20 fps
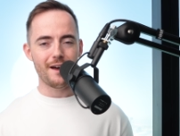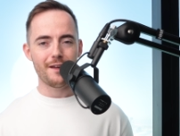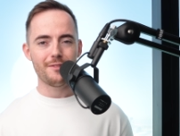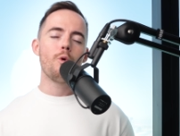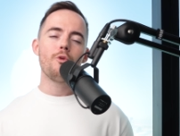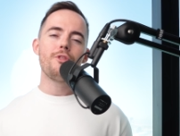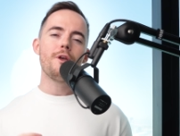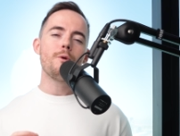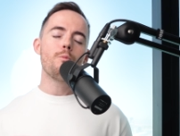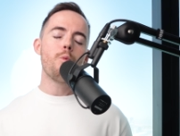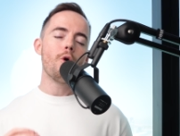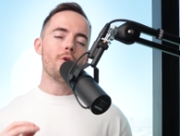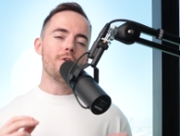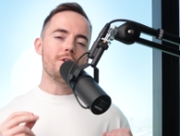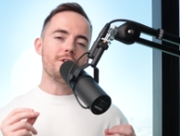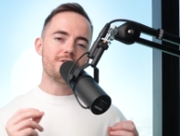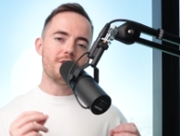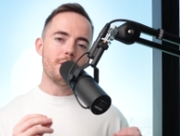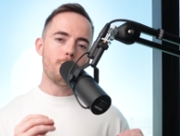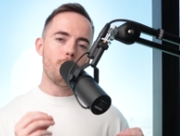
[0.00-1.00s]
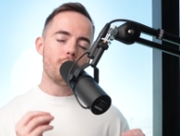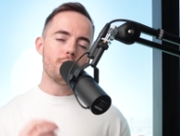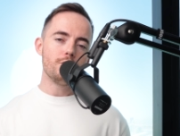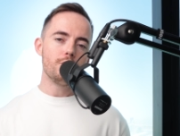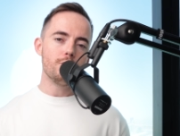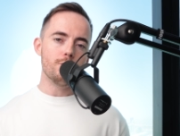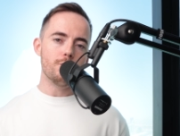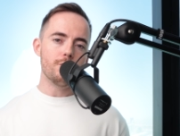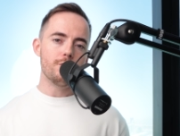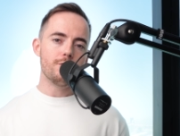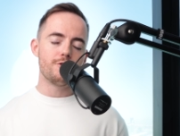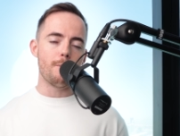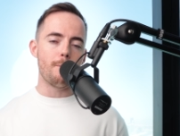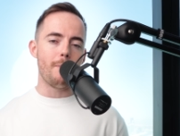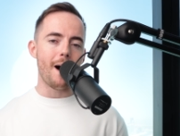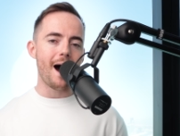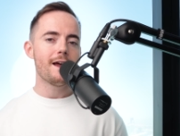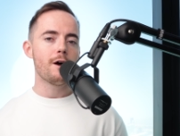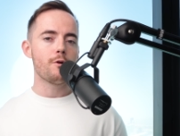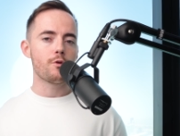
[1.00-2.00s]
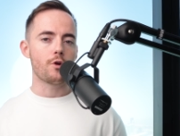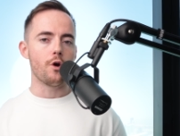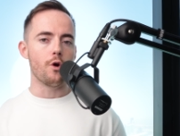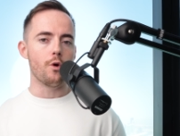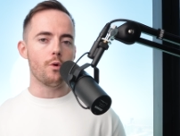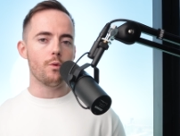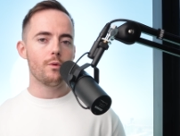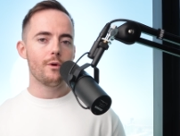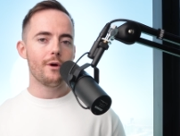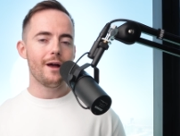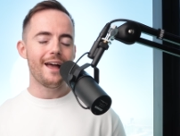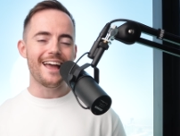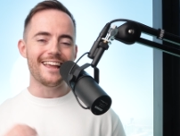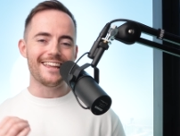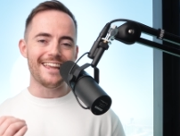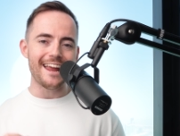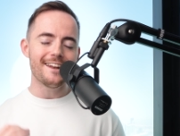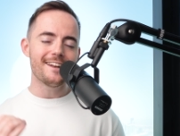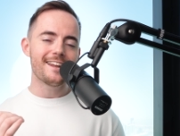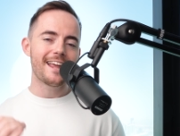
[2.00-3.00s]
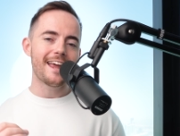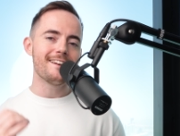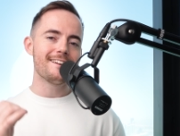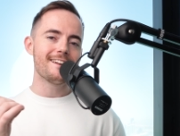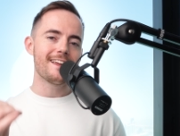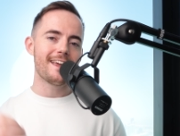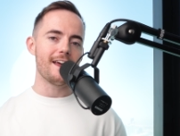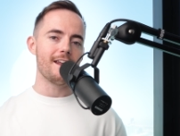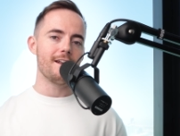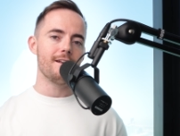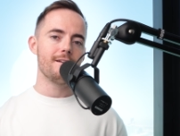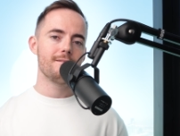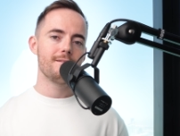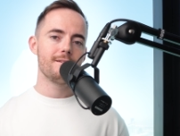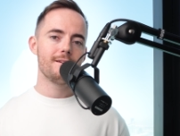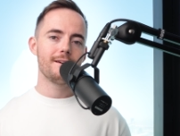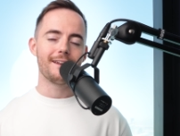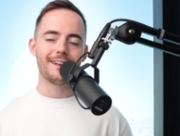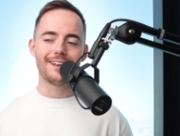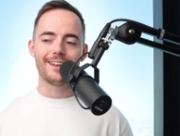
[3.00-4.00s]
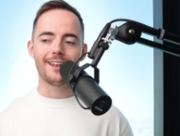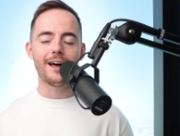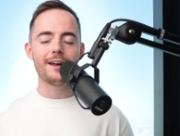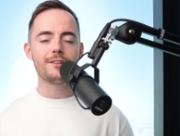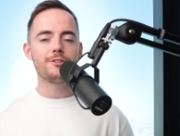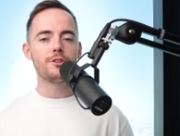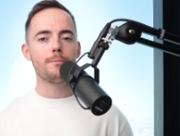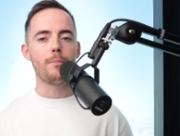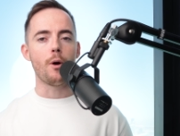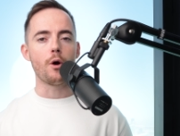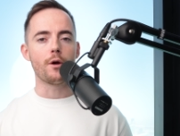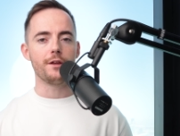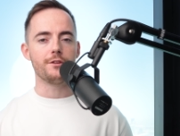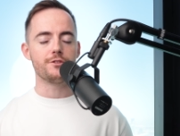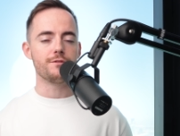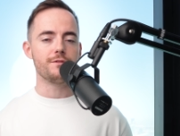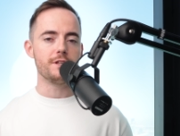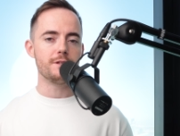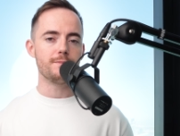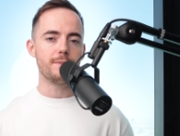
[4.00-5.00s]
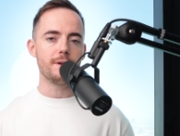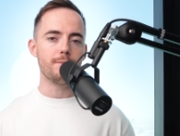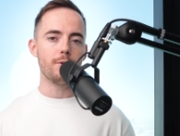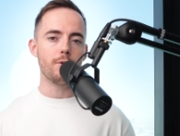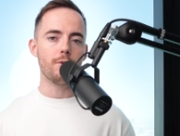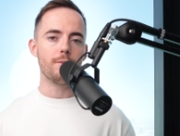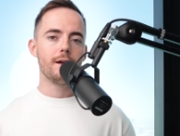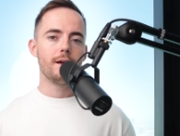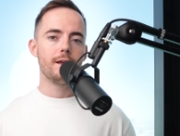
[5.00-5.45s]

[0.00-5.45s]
that. What they want is they want you to buy alcohol again and again and again and line the pockets of these people.